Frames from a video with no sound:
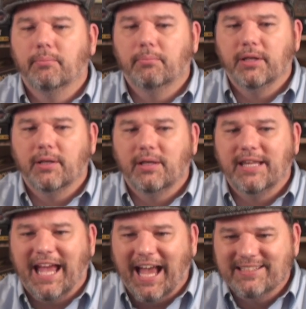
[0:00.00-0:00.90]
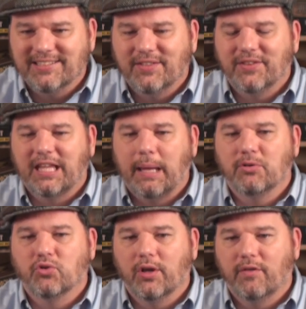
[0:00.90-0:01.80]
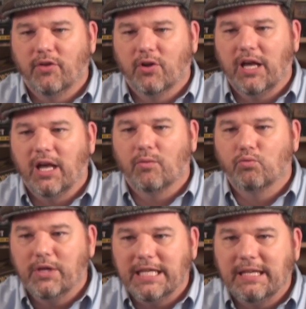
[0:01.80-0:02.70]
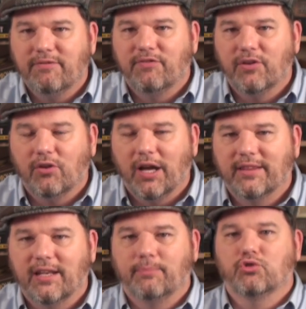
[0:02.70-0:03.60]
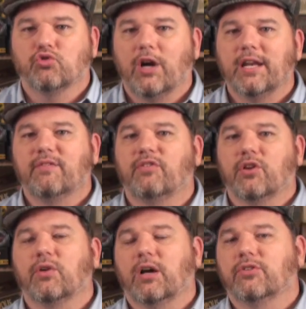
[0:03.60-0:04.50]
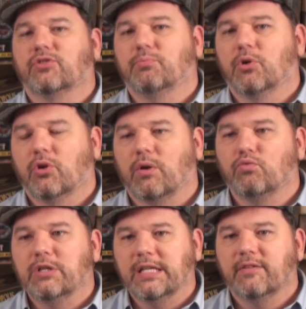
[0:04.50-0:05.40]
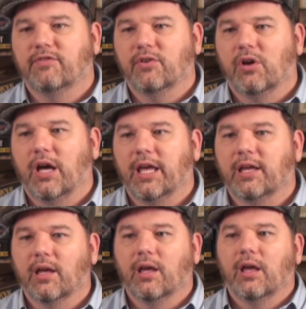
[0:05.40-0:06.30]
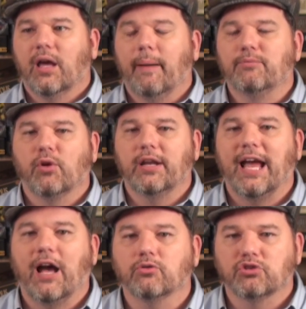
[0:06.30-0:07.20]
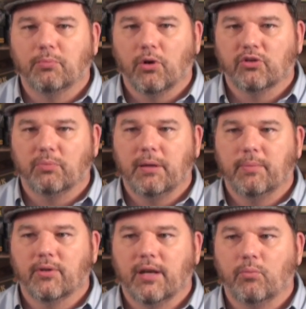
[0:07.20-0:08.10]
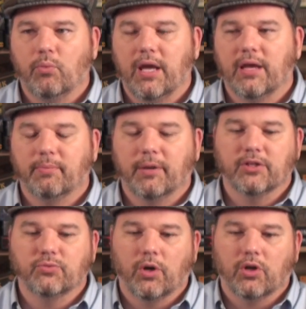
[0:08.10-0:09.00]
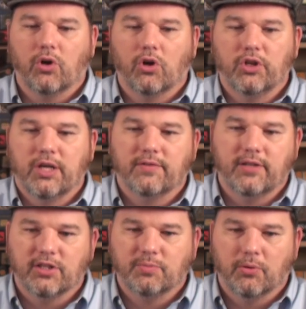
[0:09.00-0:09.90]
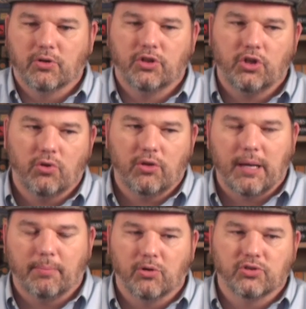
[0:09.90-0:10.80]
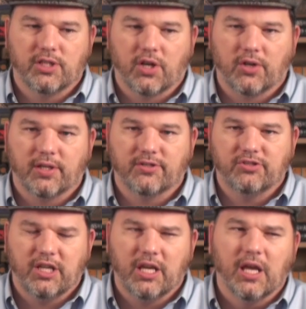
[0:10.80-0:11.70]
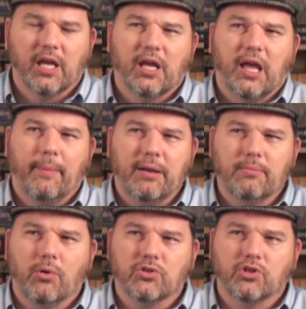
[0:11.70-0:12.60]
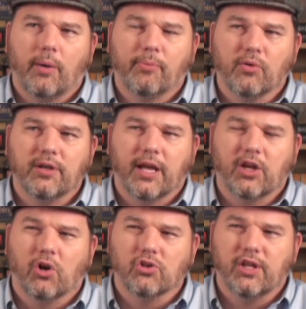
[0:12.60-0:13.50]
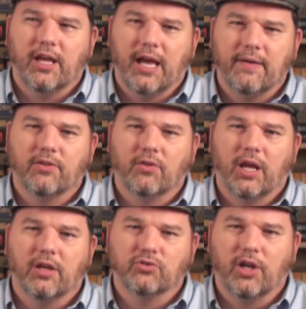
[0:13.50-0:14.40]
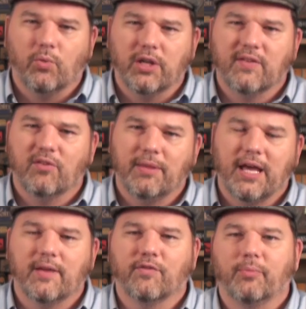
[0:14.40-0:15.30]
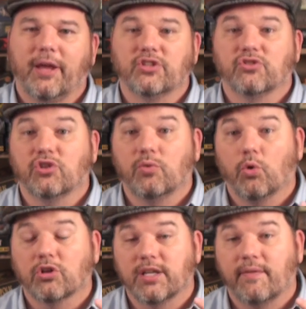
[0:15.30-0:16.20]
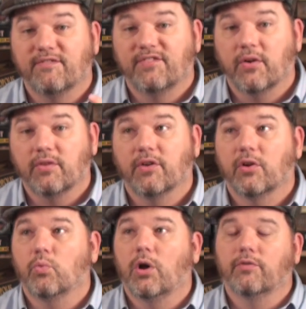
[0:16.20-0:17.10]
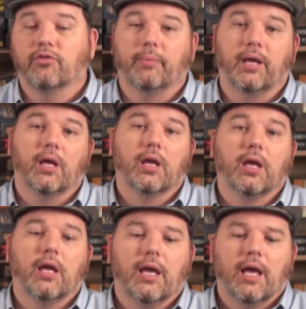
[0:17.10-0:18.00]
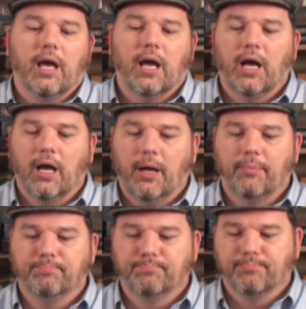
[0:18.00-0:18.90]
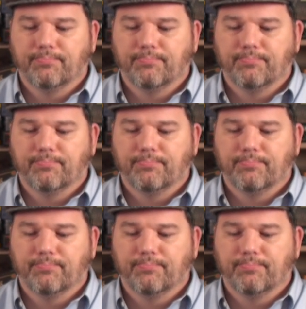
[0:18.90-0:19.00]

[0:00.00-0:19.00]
But the essence of the game of trying to figure it out, I really feel like that I'm trying to figure out this murder. I really feel like I'm trying to outsmart the people that I'm with because what card do you give to this person? You know that person's not going to get to see how many modus operandi cards they have in their hand. So I don't want to give them that information. So it works out very, very well for me. Um,